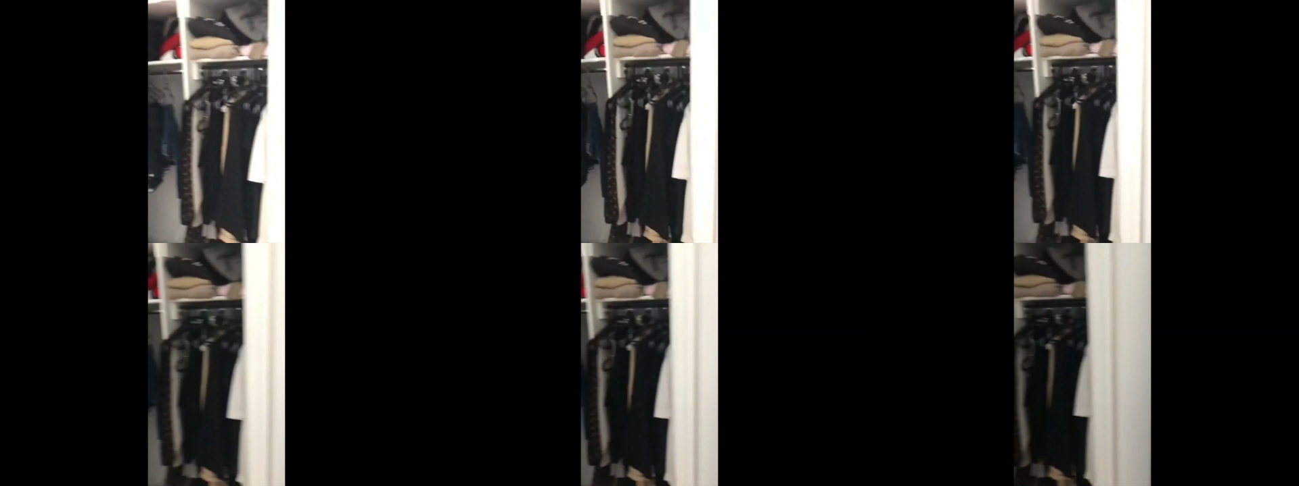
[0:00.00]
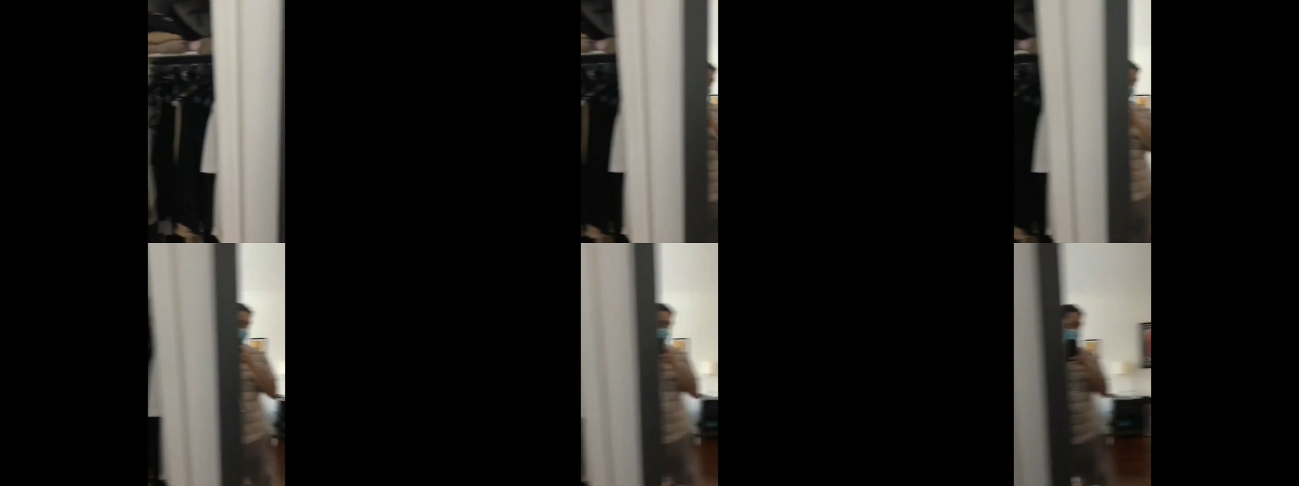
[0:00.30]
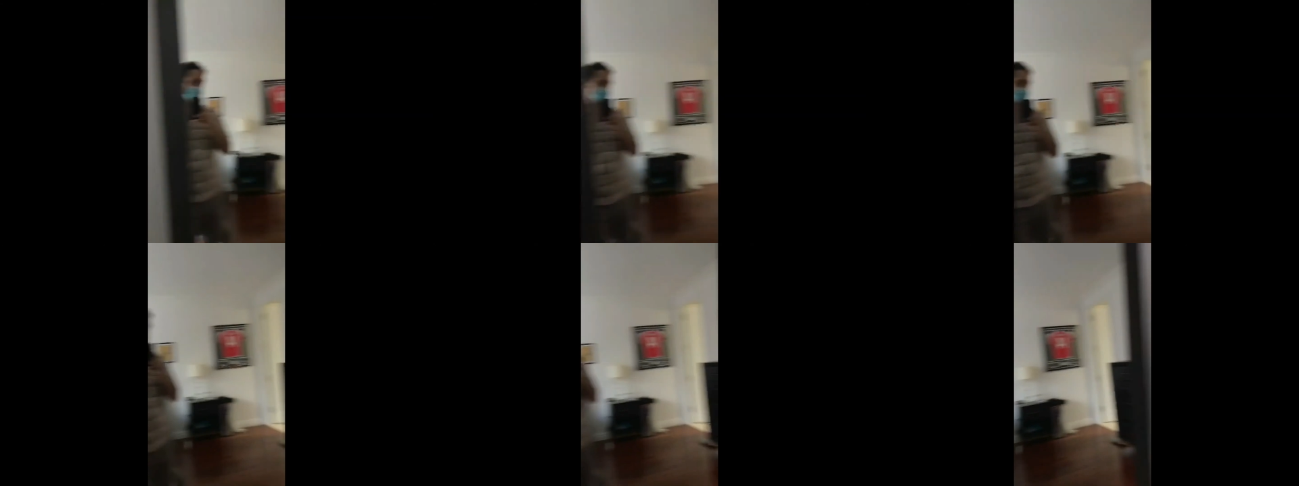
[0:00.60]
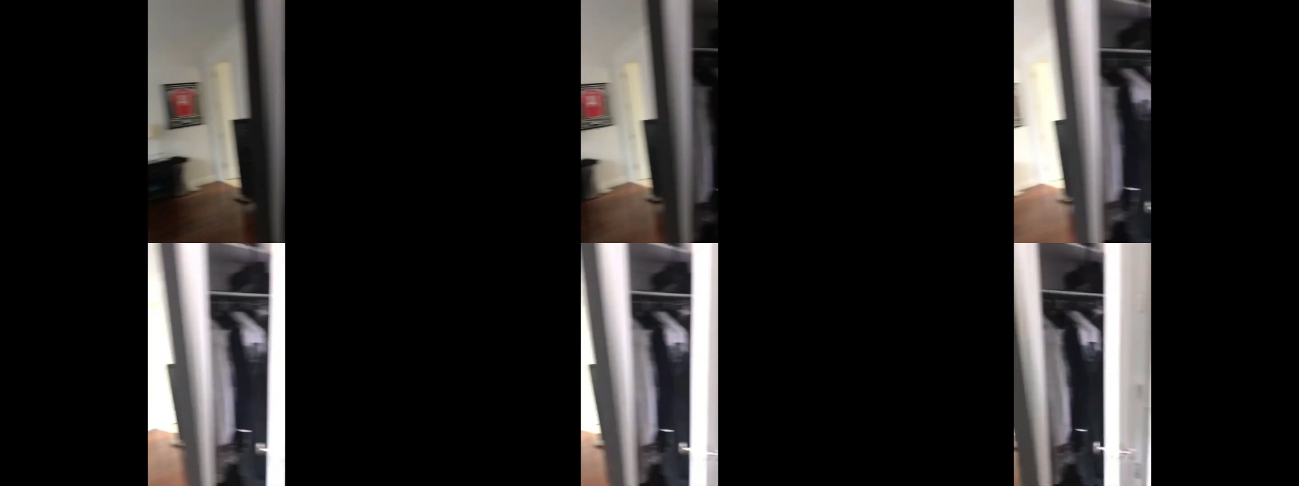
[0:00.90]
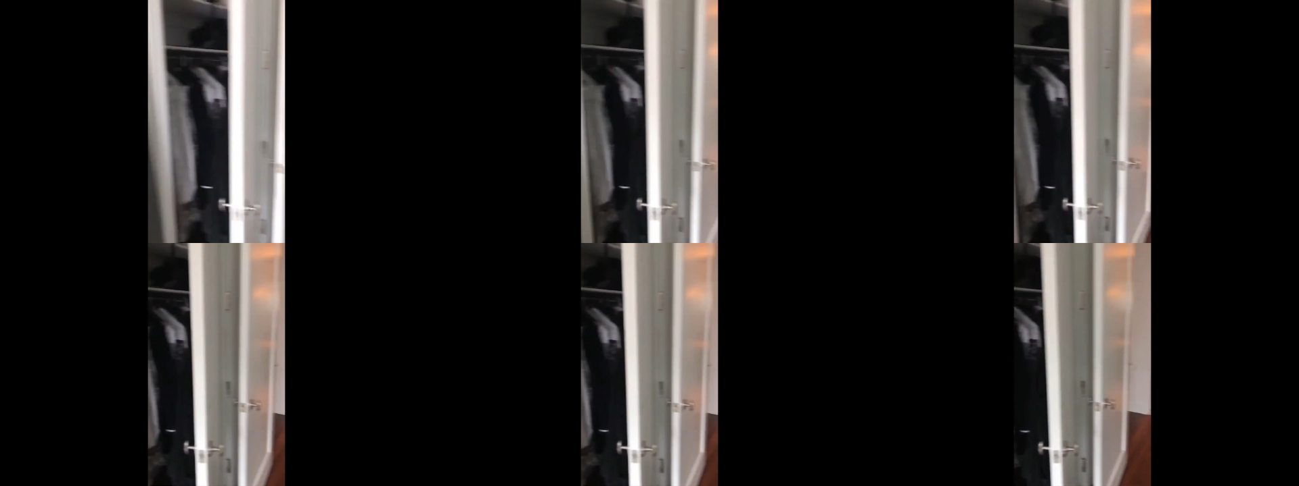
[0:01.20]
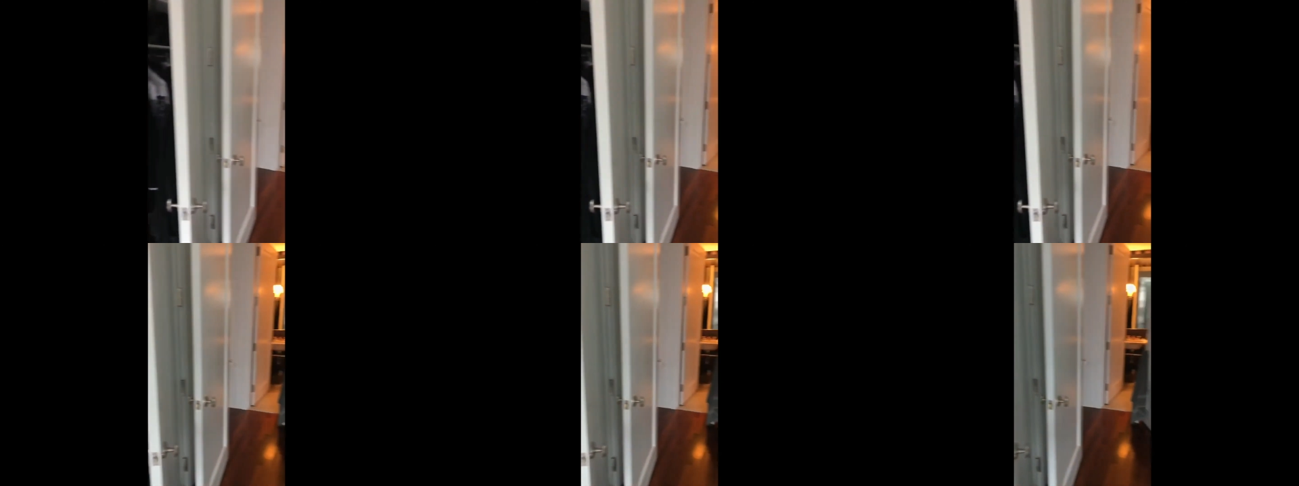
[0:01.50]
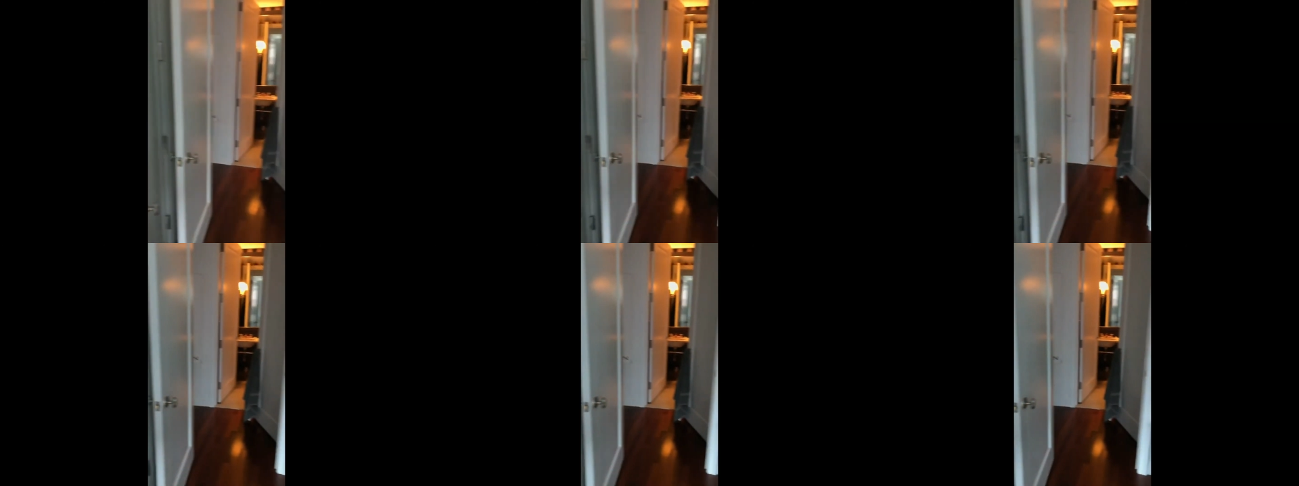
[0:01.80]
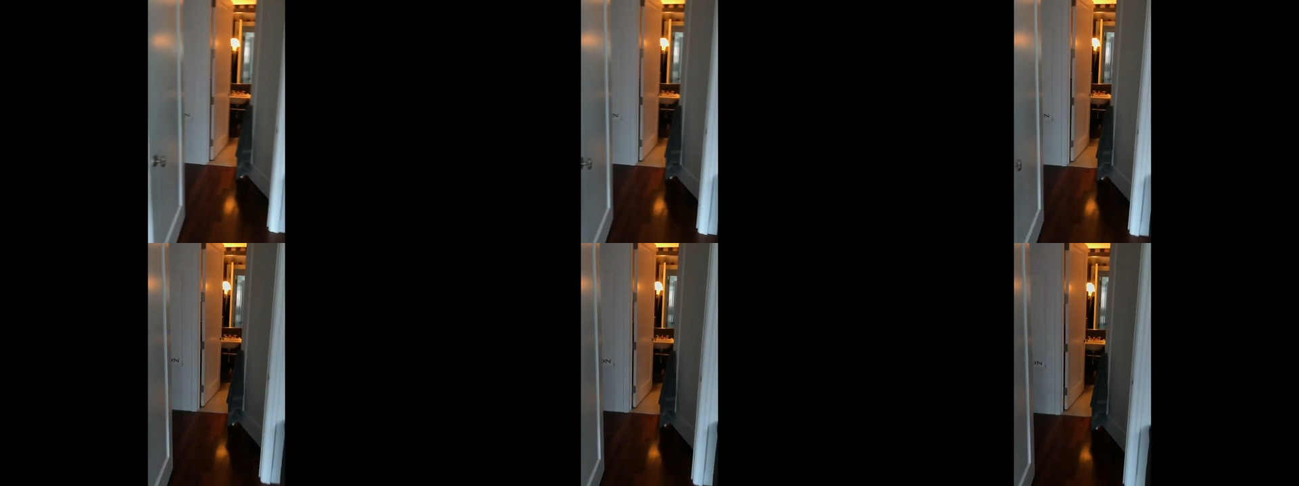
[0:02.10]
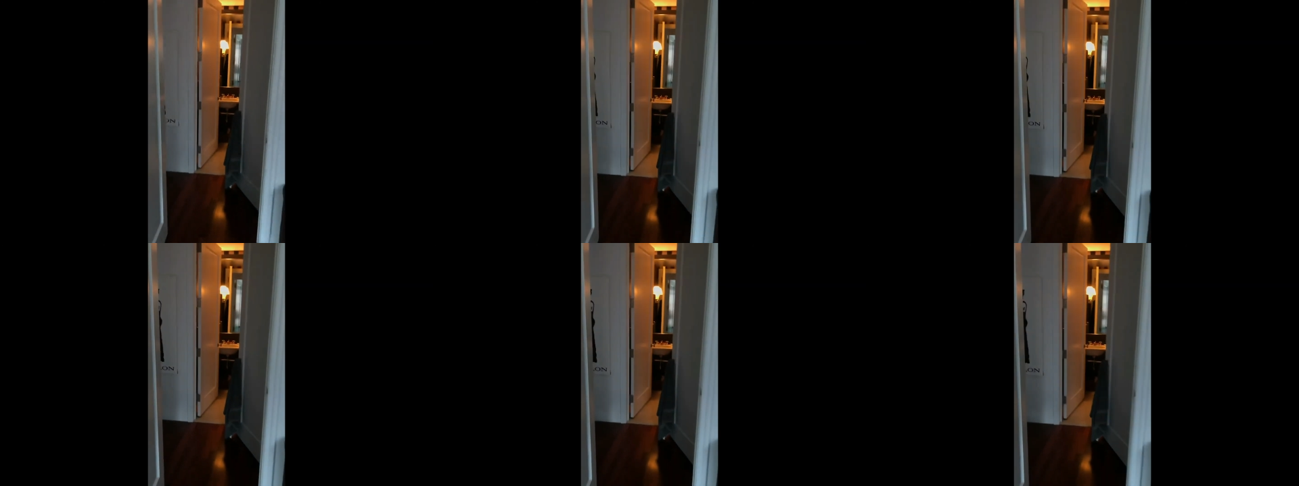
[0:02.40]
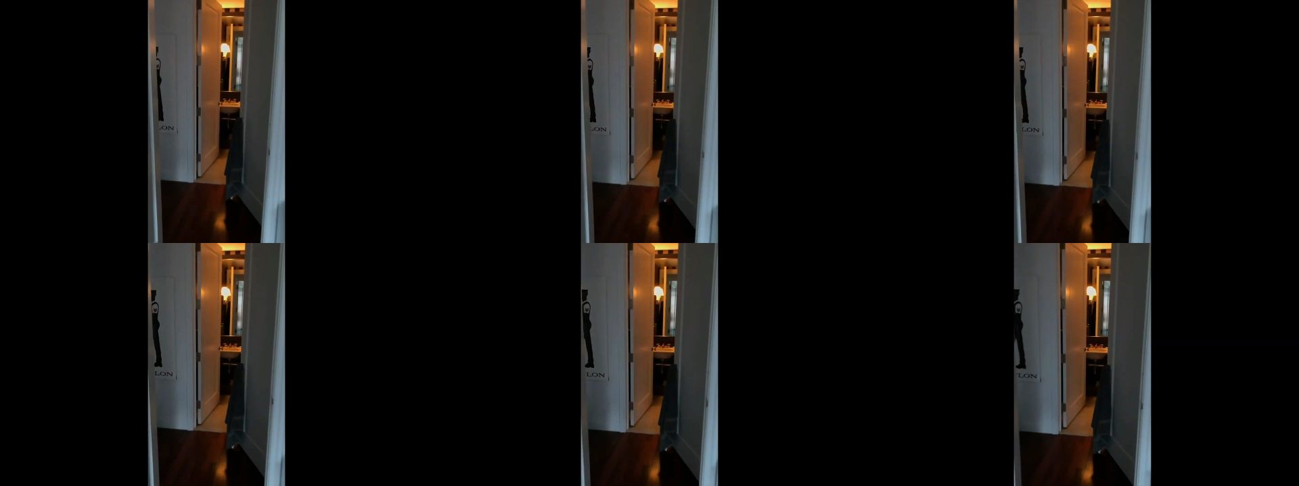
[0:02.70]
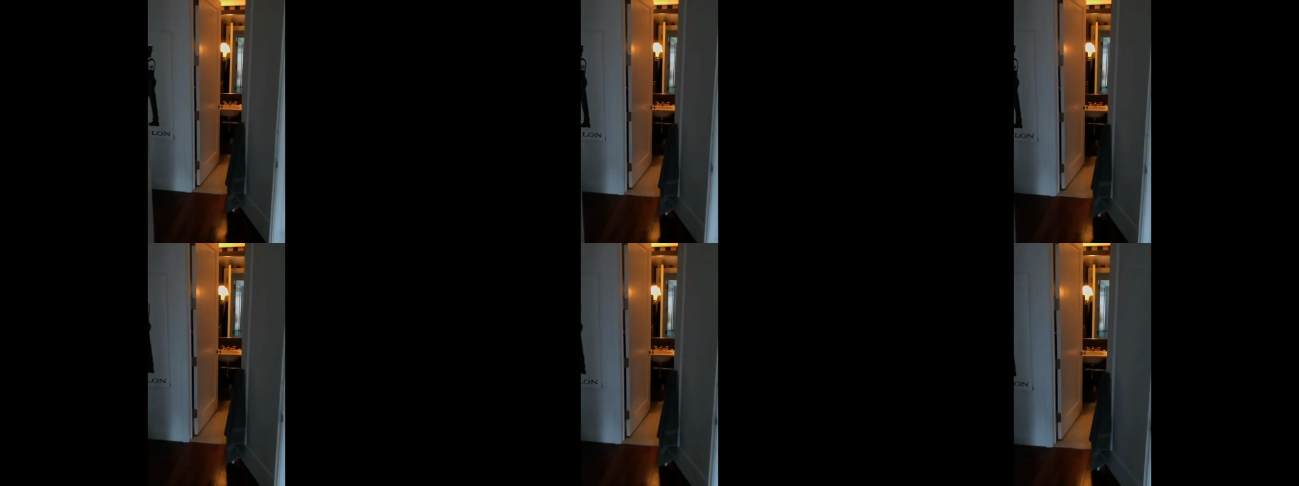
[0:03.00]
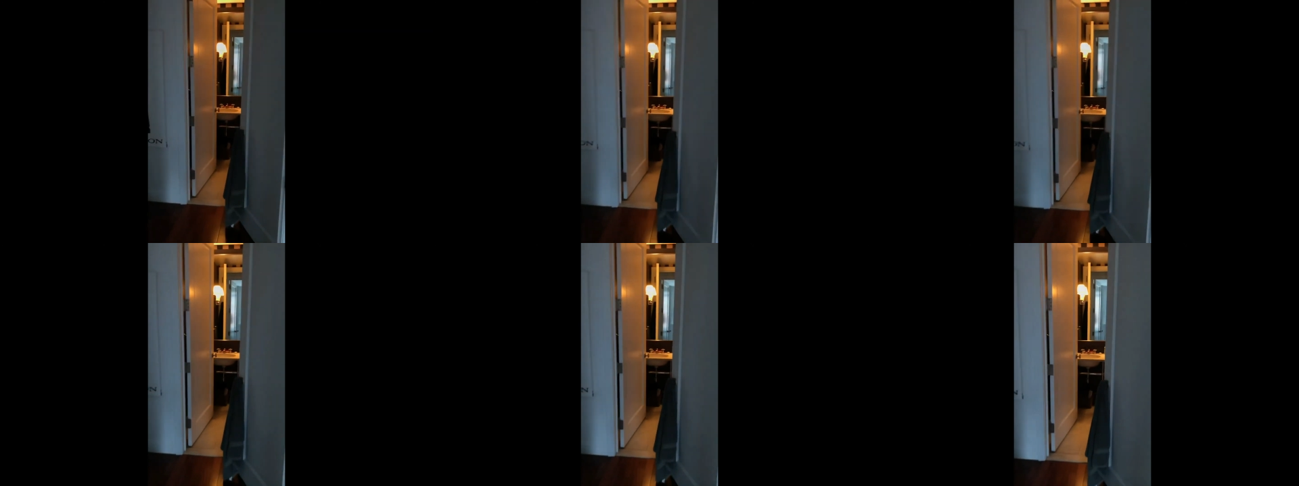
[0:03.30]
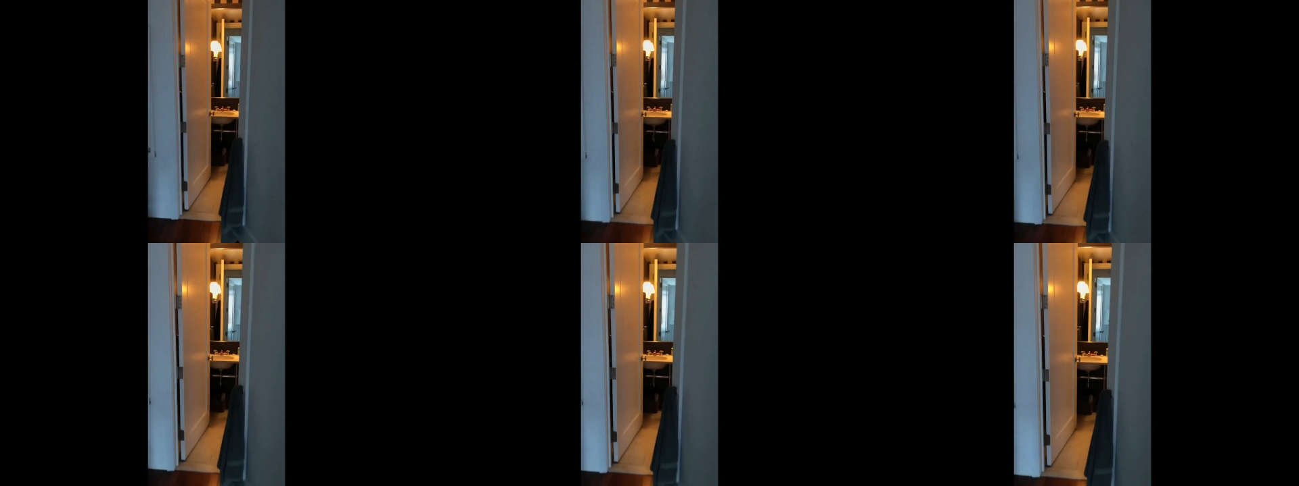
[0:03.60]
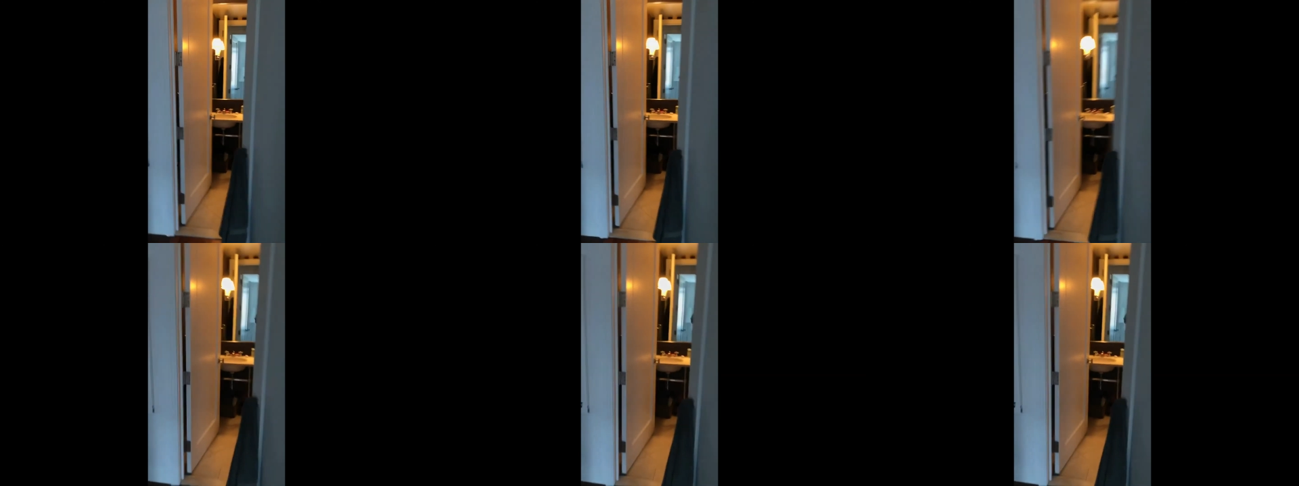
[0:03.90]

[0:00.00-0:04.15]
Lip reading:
[unreadable: no face in view]